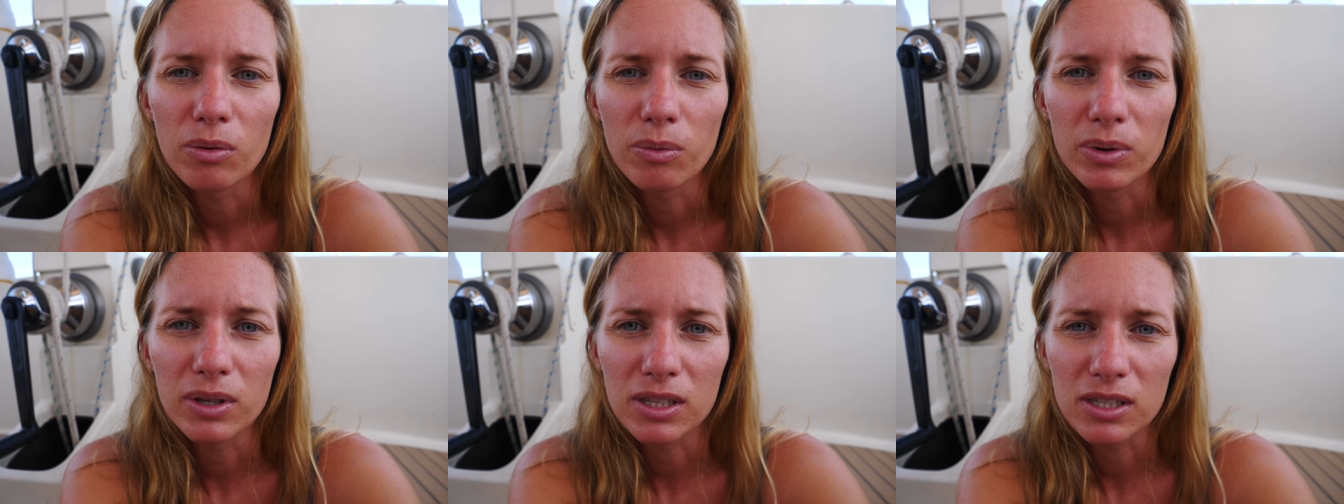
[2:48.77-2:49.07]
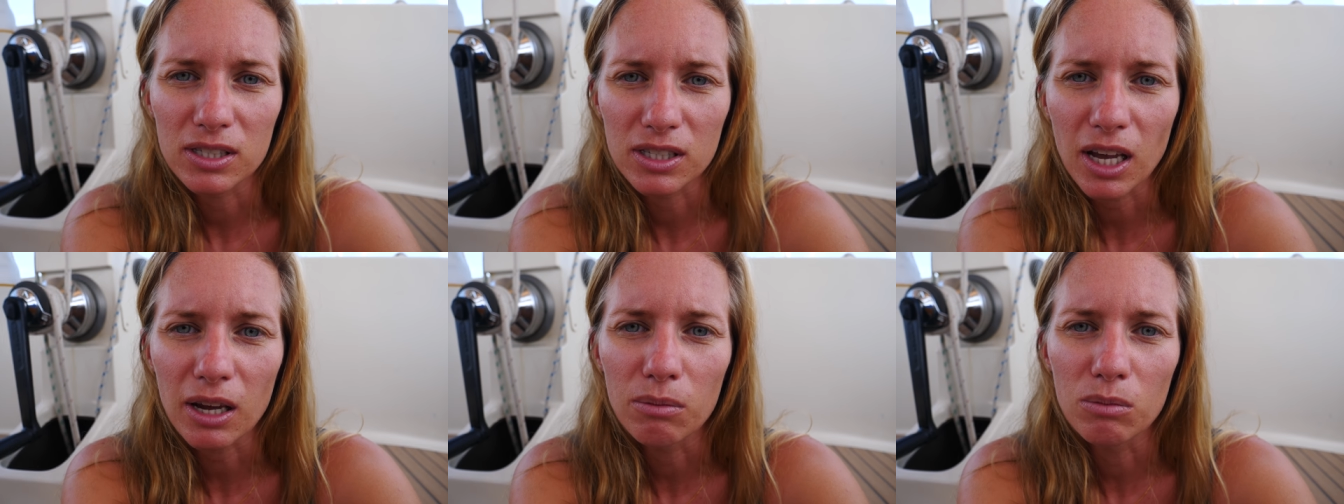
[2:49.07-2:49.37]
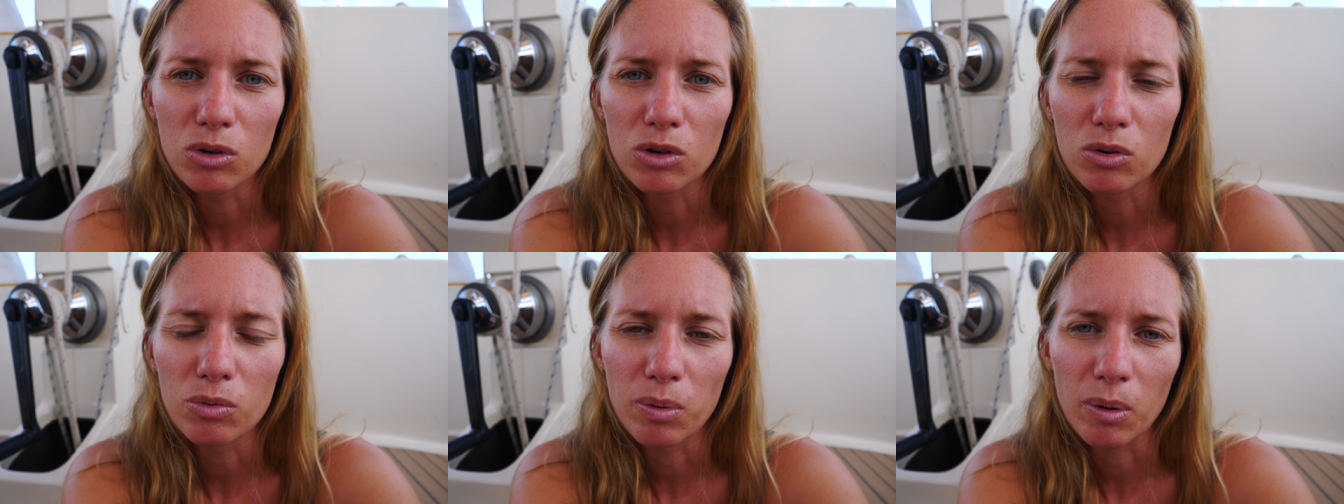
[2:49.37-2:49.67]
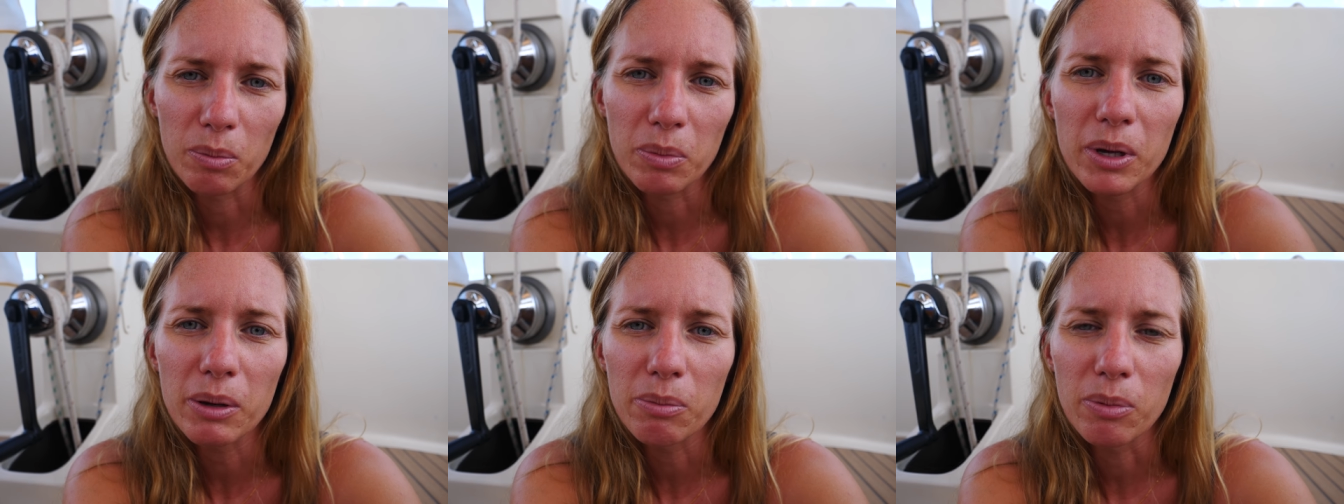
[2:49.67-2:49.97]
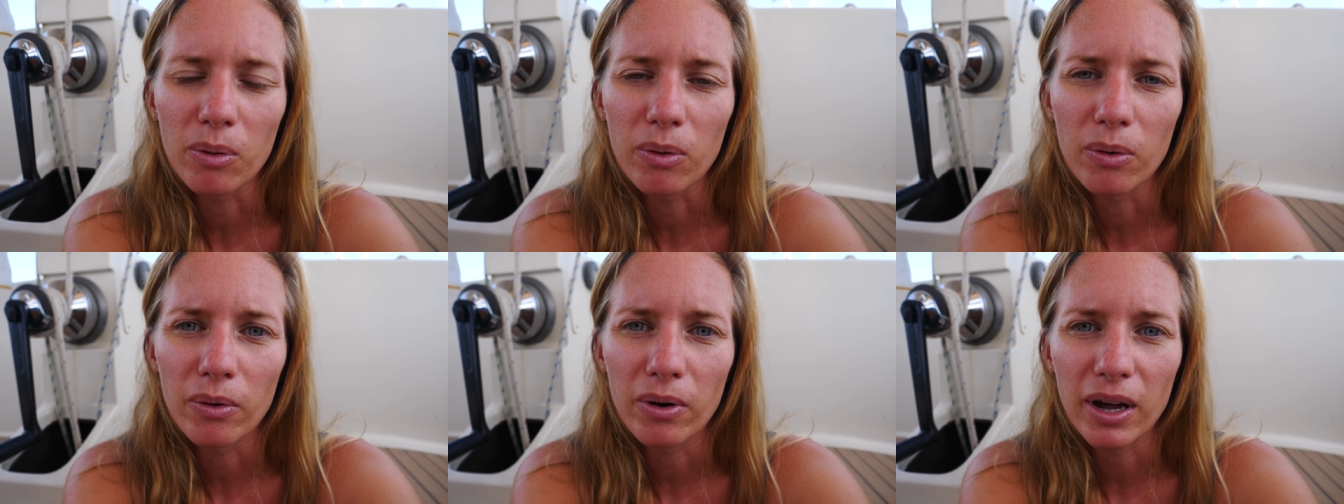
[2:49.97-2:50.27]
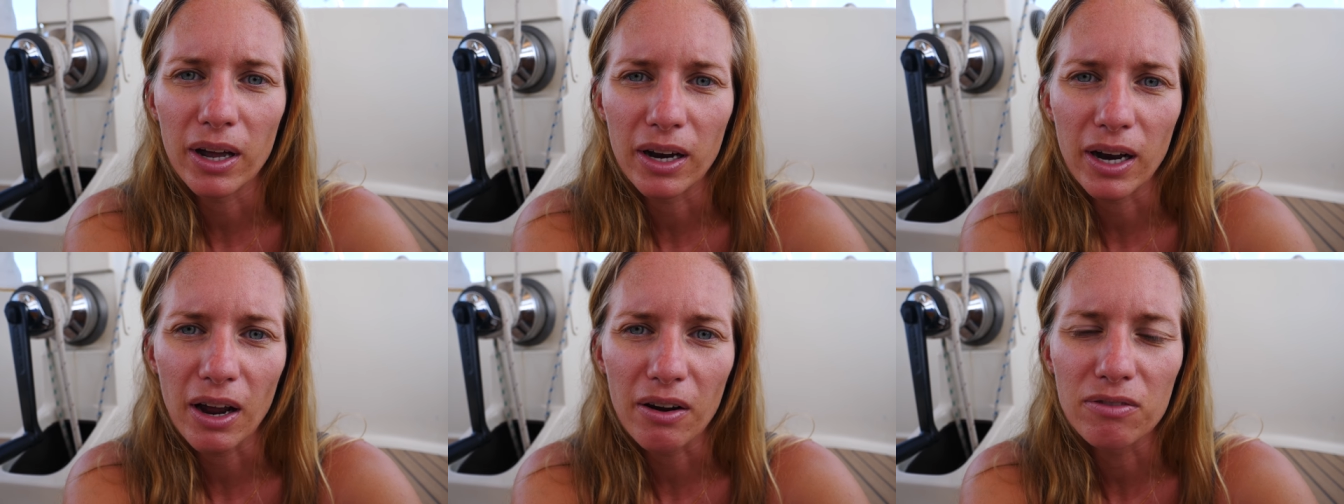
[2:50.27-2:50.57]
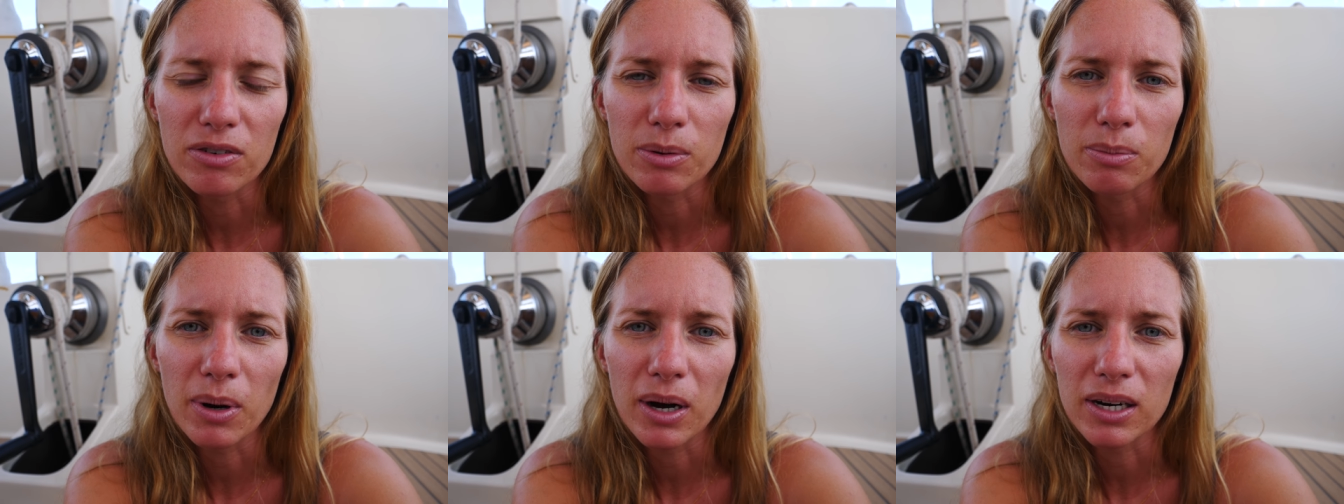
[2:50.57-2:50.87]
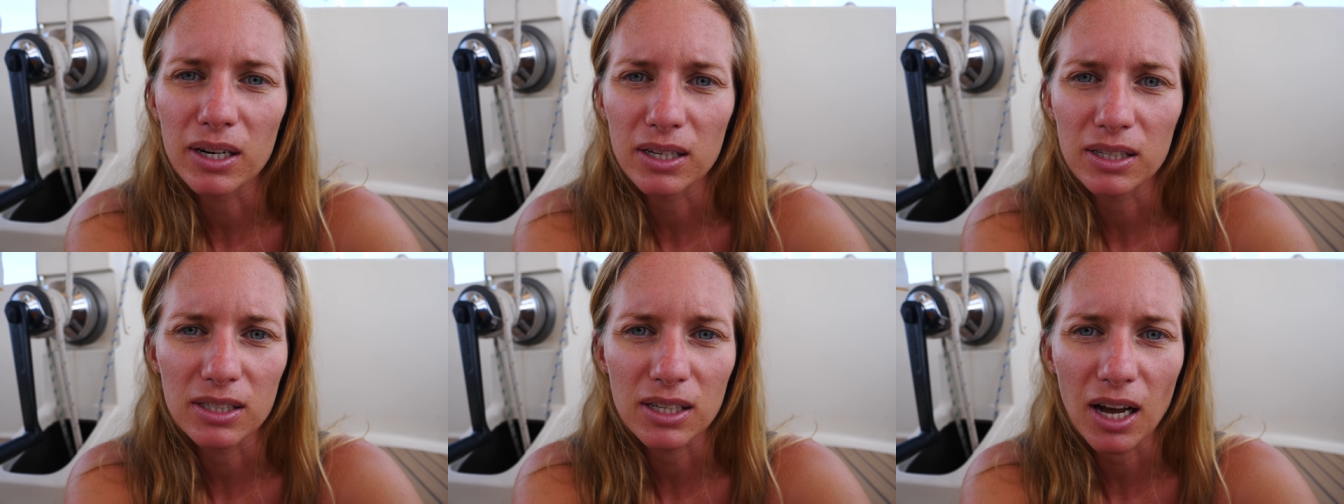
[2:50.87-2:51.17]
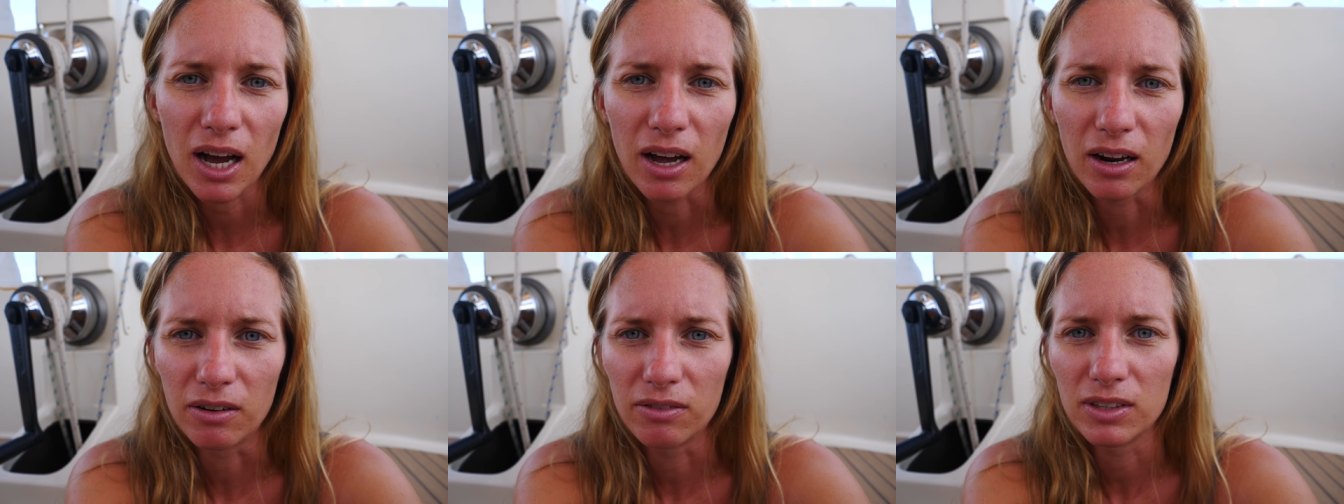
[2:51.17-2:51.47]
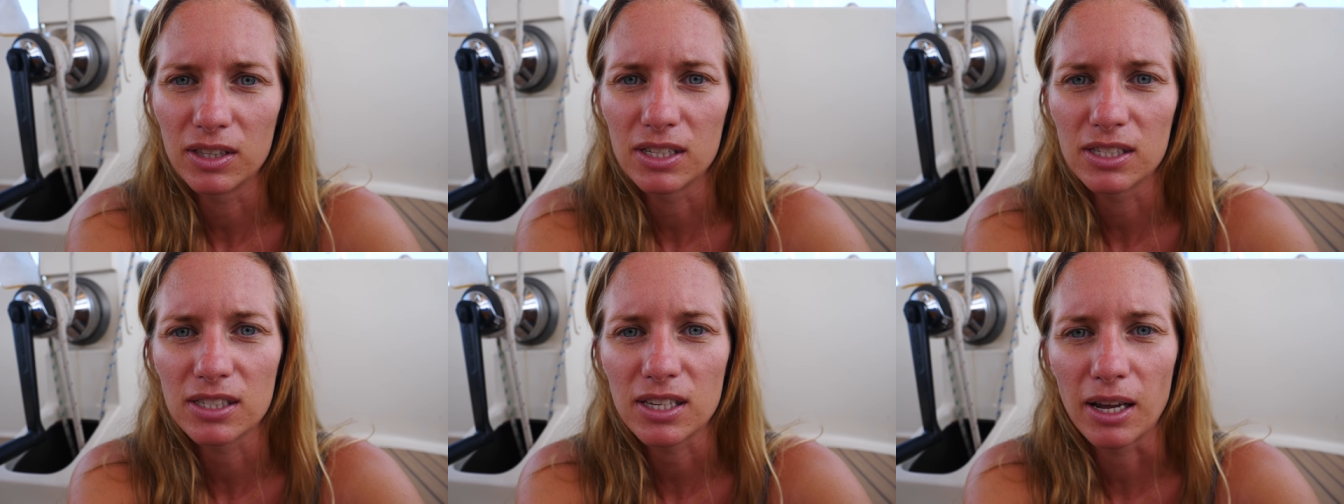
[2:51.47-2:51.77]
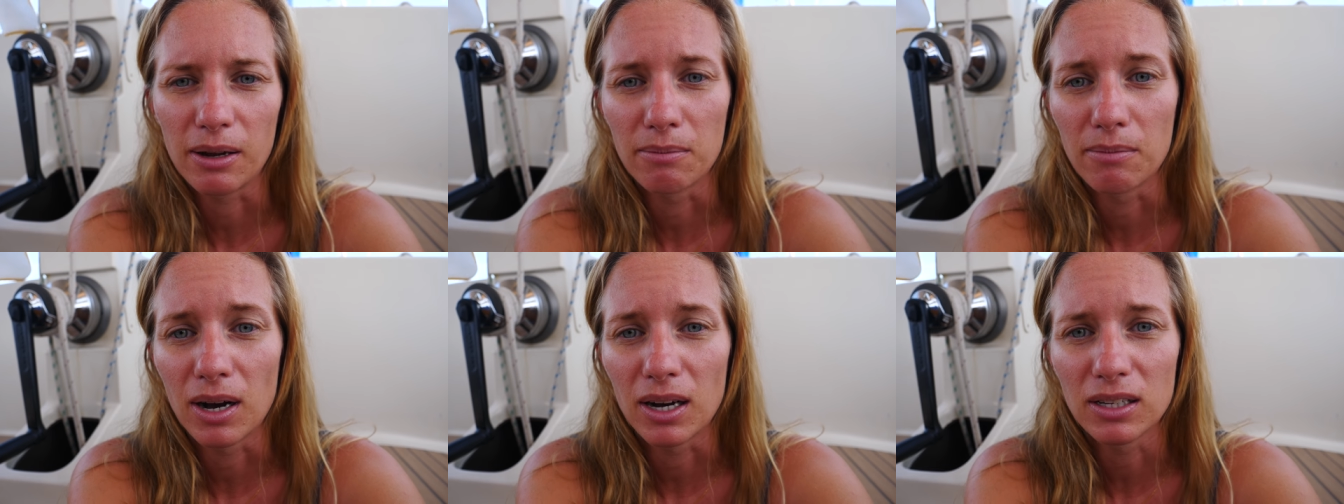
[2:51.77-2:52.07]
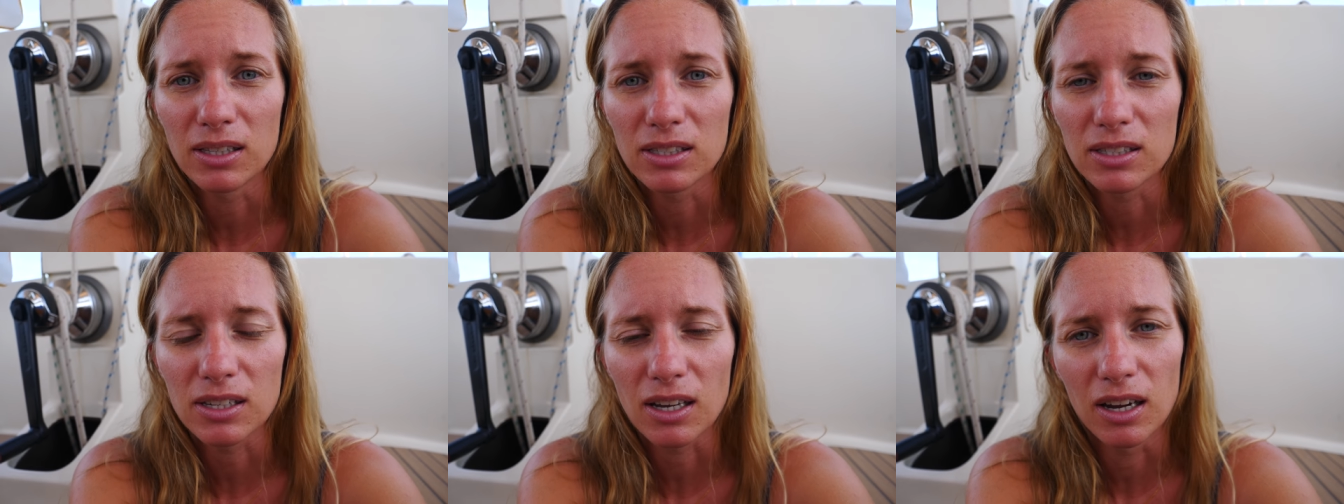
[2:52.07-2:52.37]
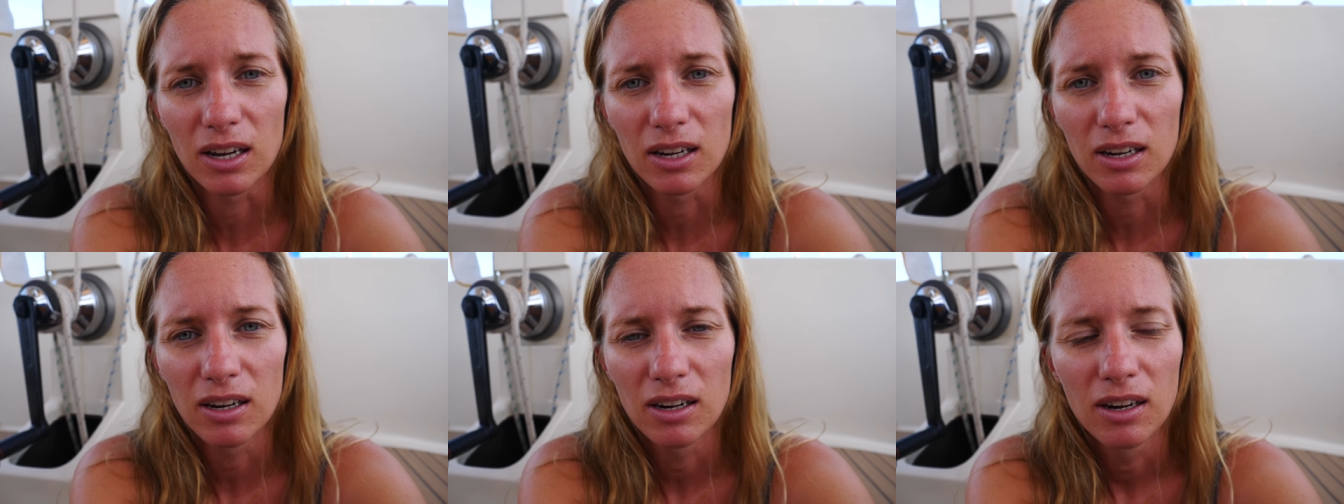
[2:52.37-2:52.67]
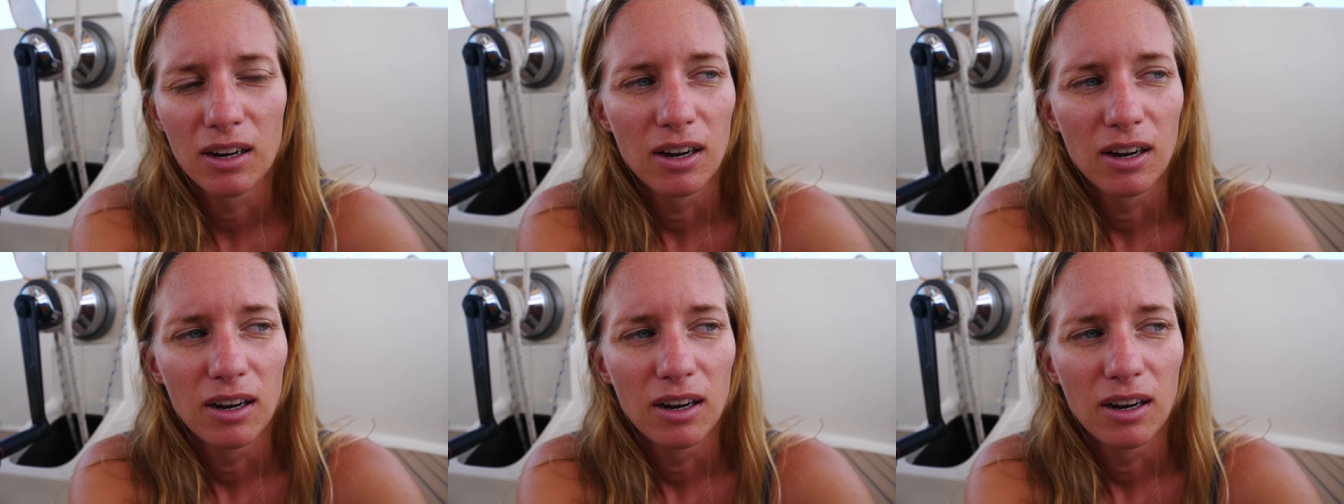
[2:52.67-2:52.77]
with the same group of people and everybody's kind of in the same mindset.